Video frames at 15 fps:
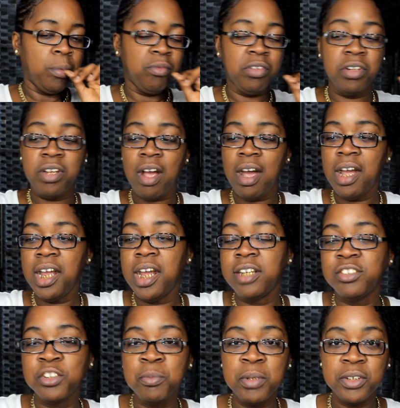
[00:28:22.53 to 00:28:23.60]
So y'all, I
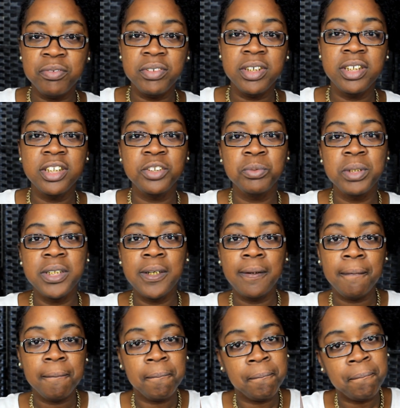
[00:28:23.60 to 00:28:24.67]
had so much fun this week.
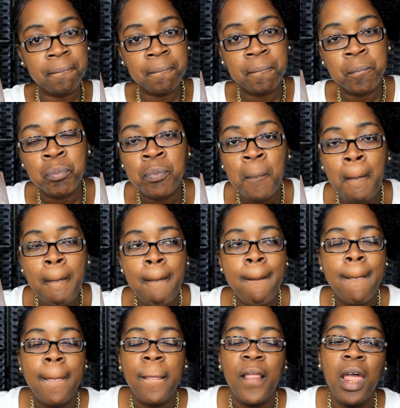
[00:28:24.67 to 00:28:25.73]

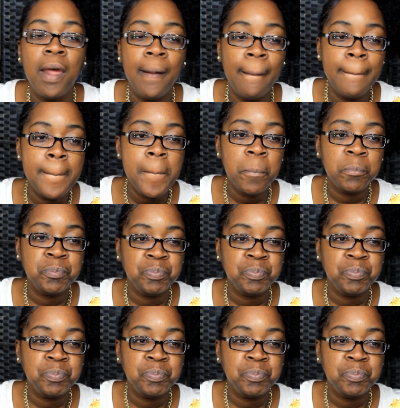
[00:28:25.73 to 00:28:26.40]
Um,